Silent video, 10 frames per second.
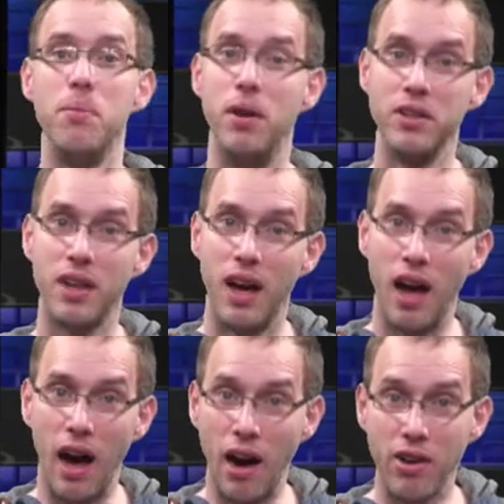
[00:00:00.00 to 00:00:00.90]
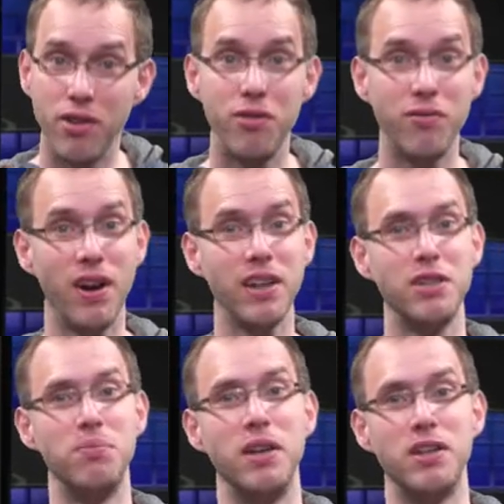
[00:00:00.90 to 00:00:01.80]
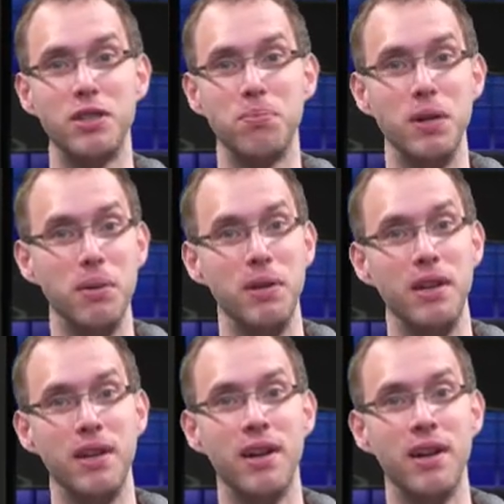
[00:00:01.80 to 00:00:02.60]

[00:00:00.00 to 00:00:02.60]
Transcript: But how can we find this matrix PB?